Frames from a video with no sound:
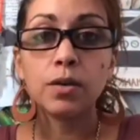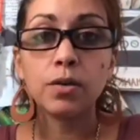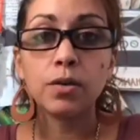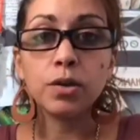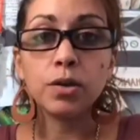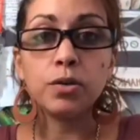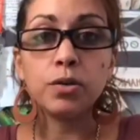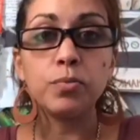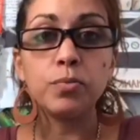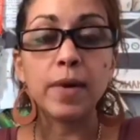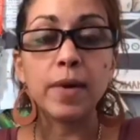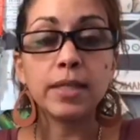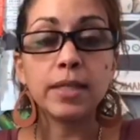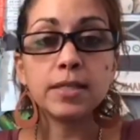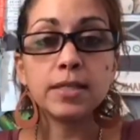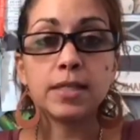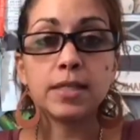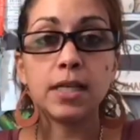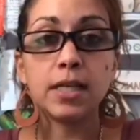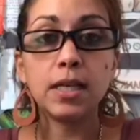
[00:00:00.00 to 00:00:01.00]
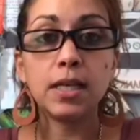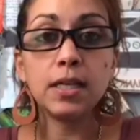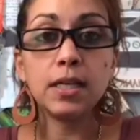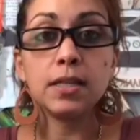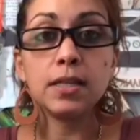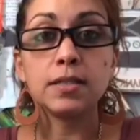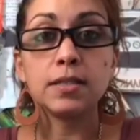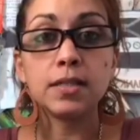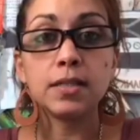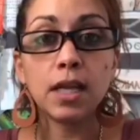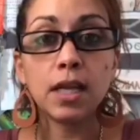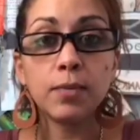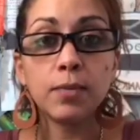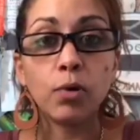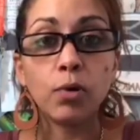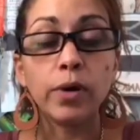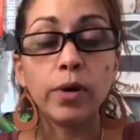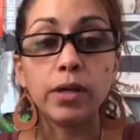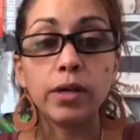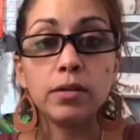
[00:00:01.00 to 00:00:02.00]
You might see the same
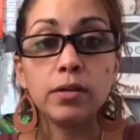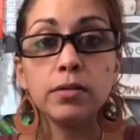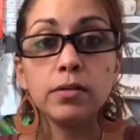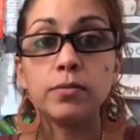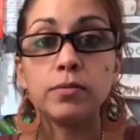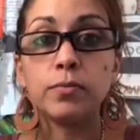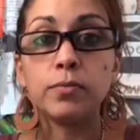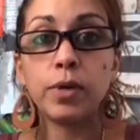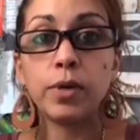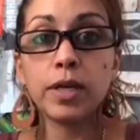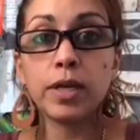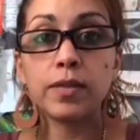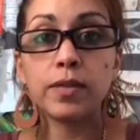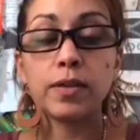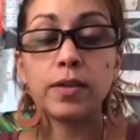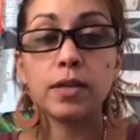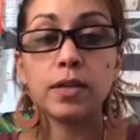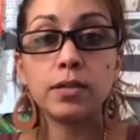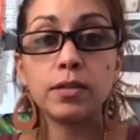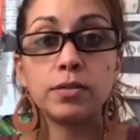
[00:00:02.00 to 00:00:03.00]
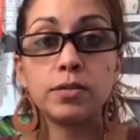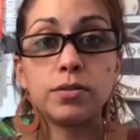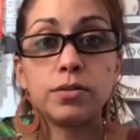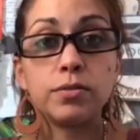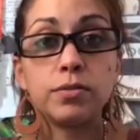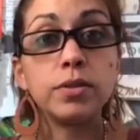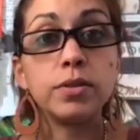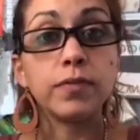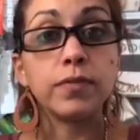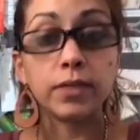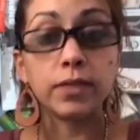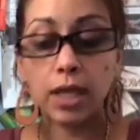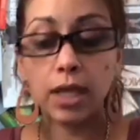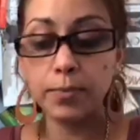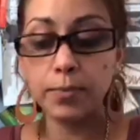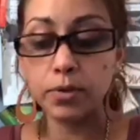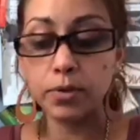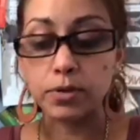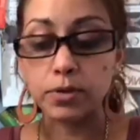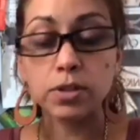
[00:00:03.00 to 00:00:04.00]
oil with two different
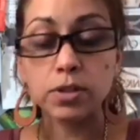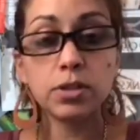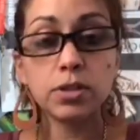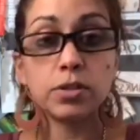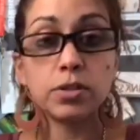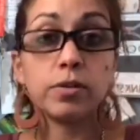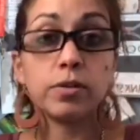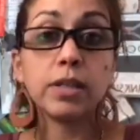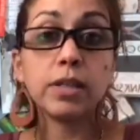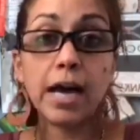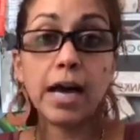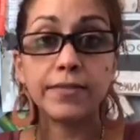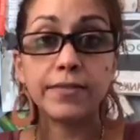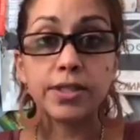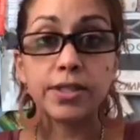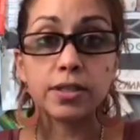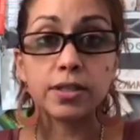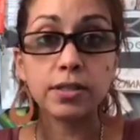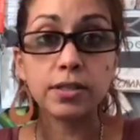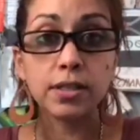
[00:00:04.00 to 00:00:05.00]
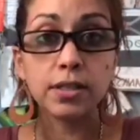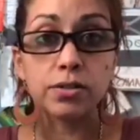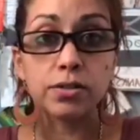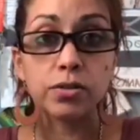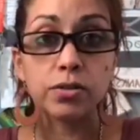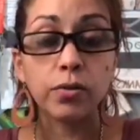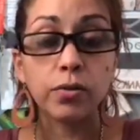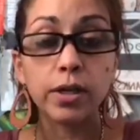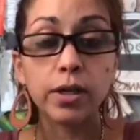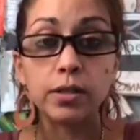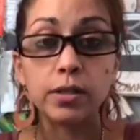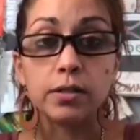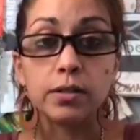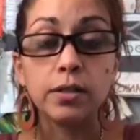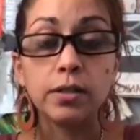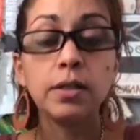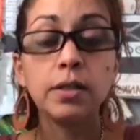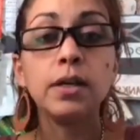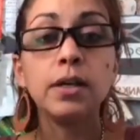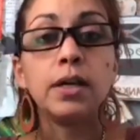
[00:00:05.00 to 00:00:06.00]
labels. So a lavender essential oil
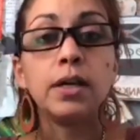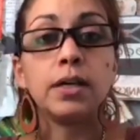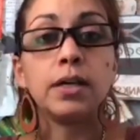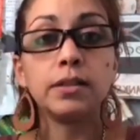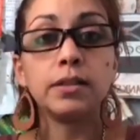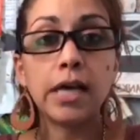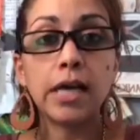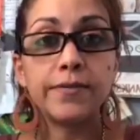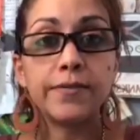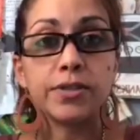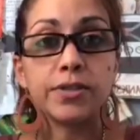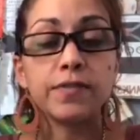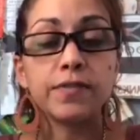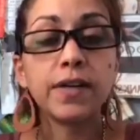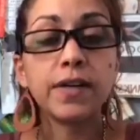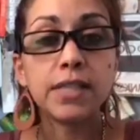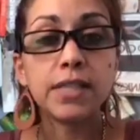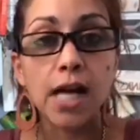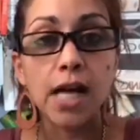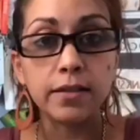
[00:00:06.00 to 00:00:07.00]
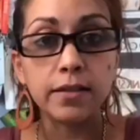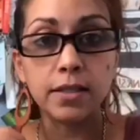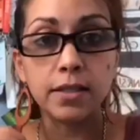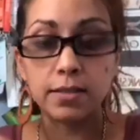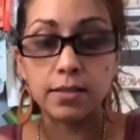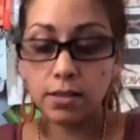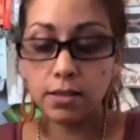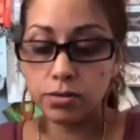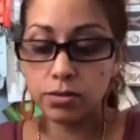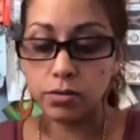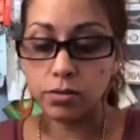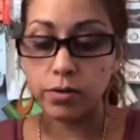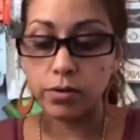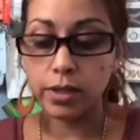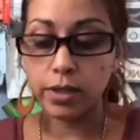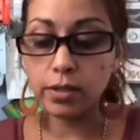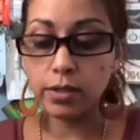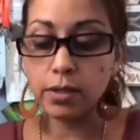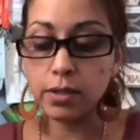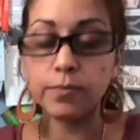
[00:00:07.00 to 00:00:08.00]
and a lavender vitality essential
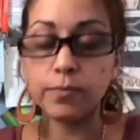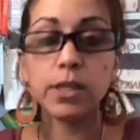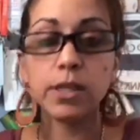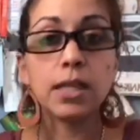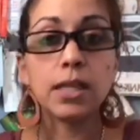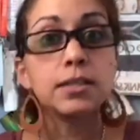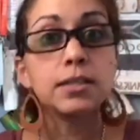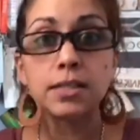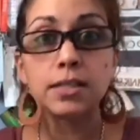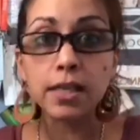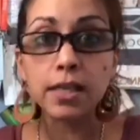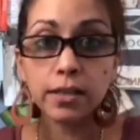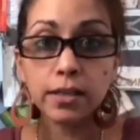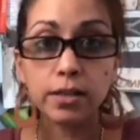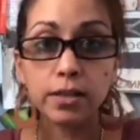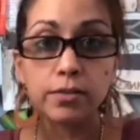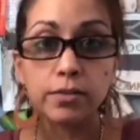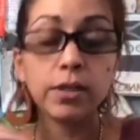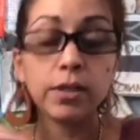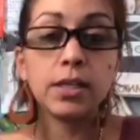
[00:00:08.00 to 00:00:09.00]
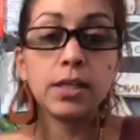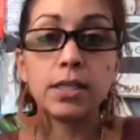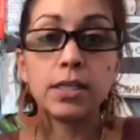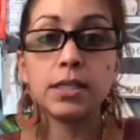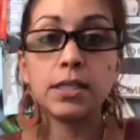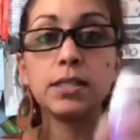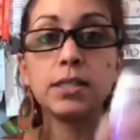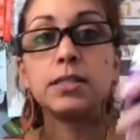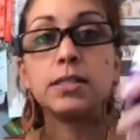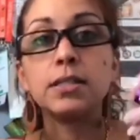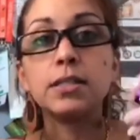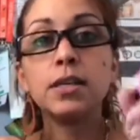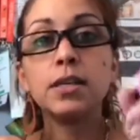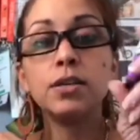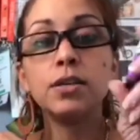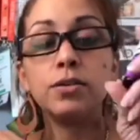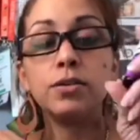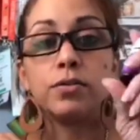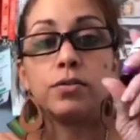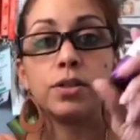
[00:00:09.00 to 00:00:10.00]
oil. And what that's telling you is
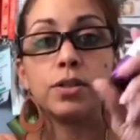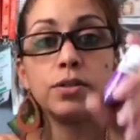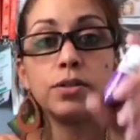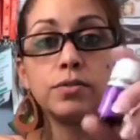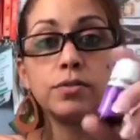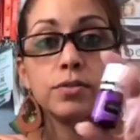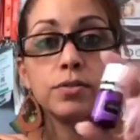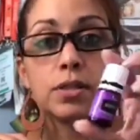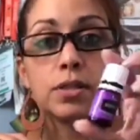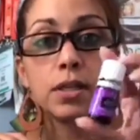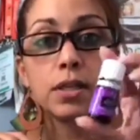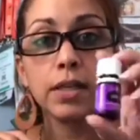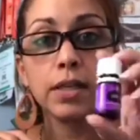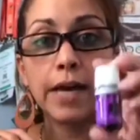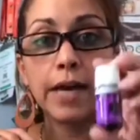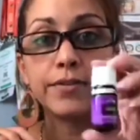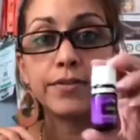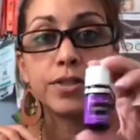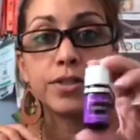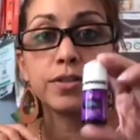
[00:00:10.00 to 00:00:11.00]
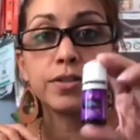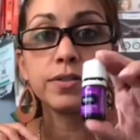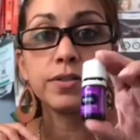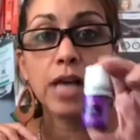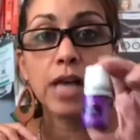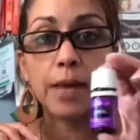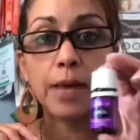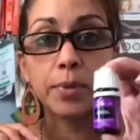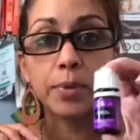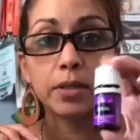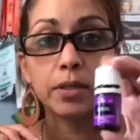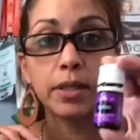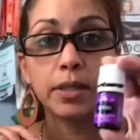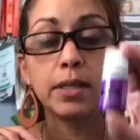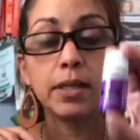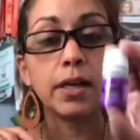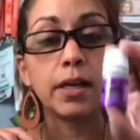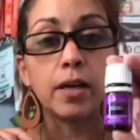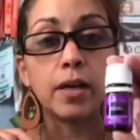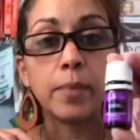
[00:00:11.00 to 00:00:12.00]
you can use lavender
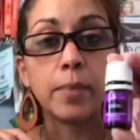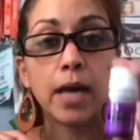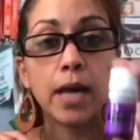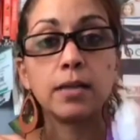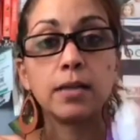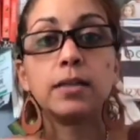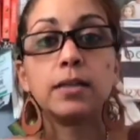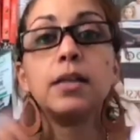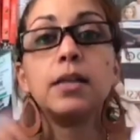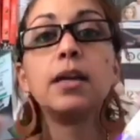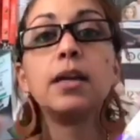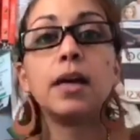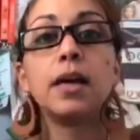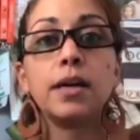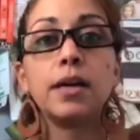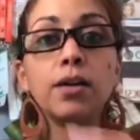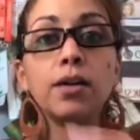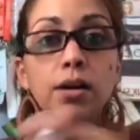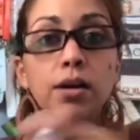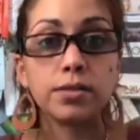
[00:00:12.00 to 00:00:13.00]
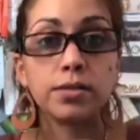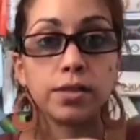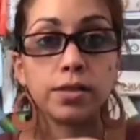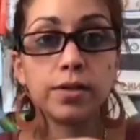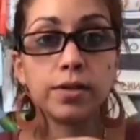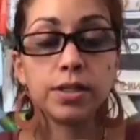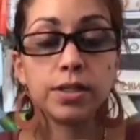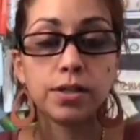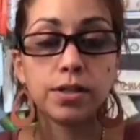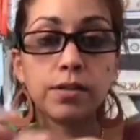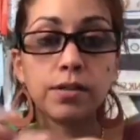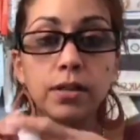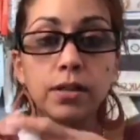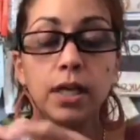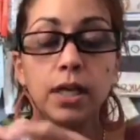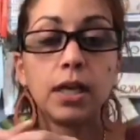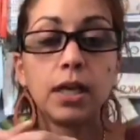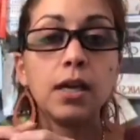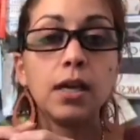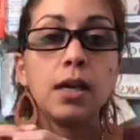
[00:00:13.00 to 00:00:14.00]
topically, aromatically, and also
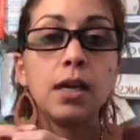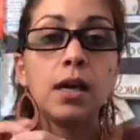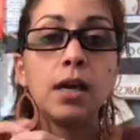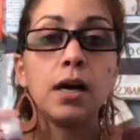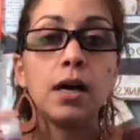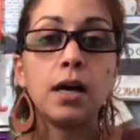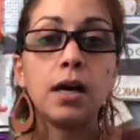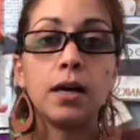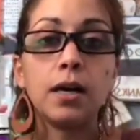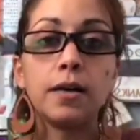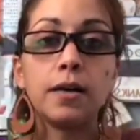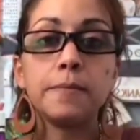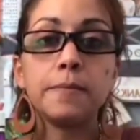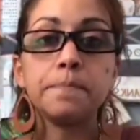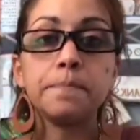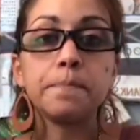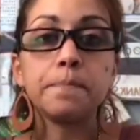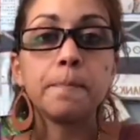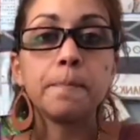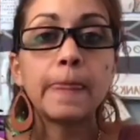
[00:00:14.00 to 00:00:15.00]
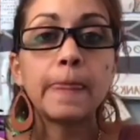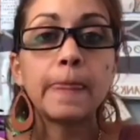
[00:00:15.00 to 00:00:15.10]
internally. Our